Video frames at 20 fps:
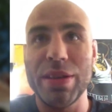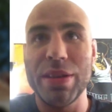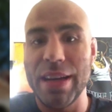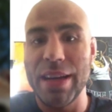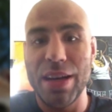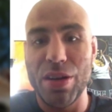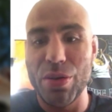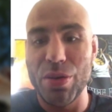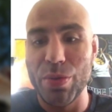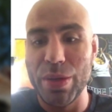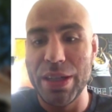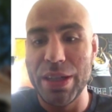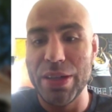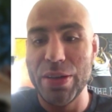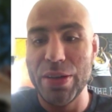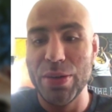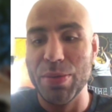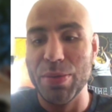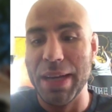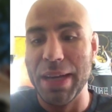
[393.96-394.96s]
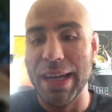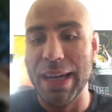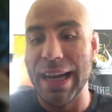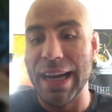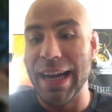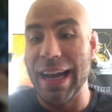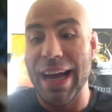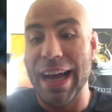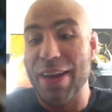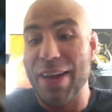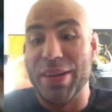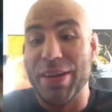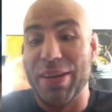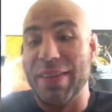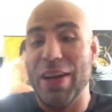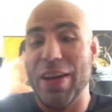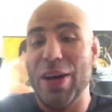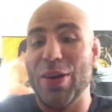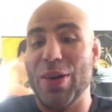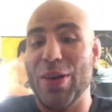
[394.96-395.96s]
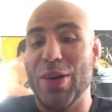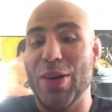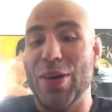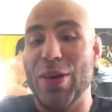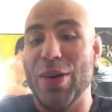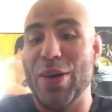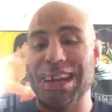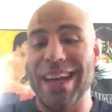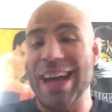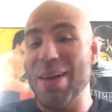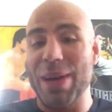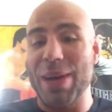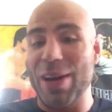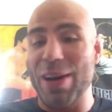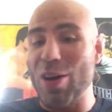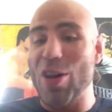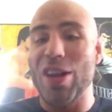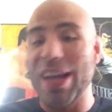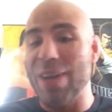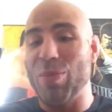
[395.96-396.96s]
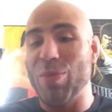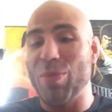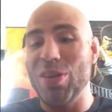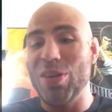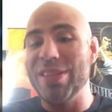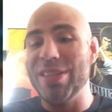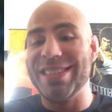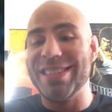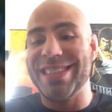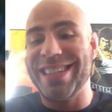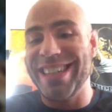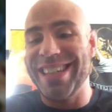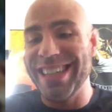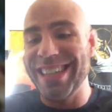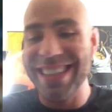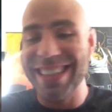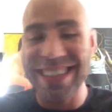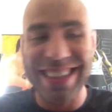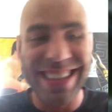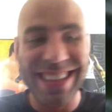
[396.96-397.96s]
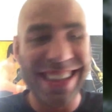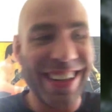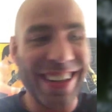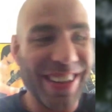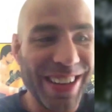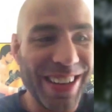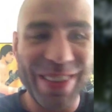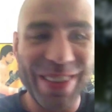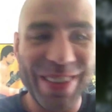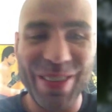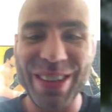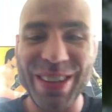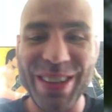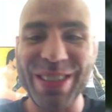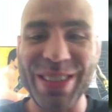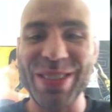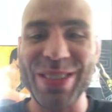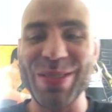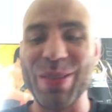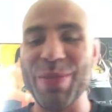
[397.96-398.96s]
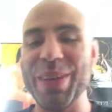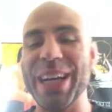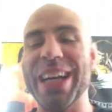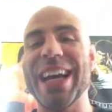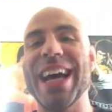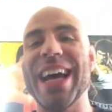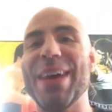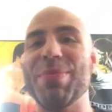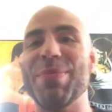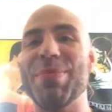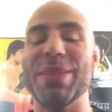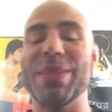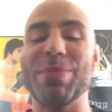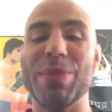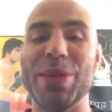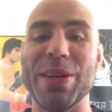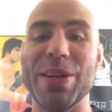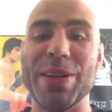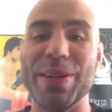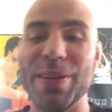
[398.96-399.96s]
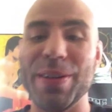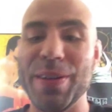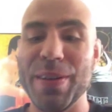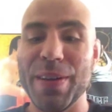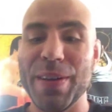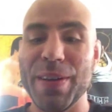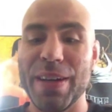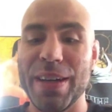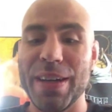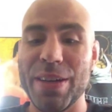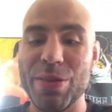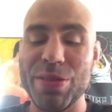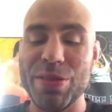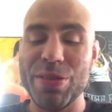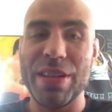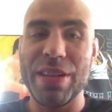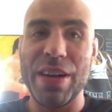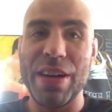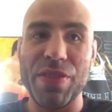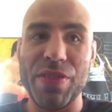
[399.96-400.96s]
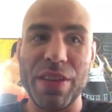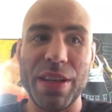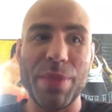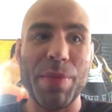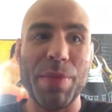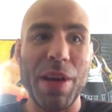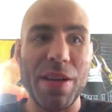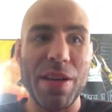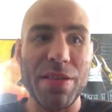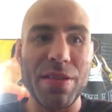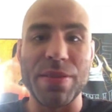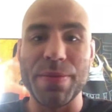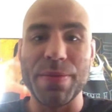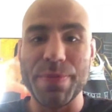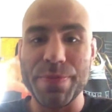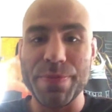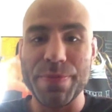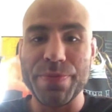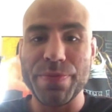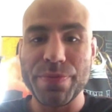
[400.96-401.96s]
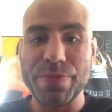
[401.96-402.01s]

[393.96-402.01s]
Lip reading: what the hell do we do, man? I don't even know. How about all at once? All at once, we'll make it happen. But it was definitely amazing.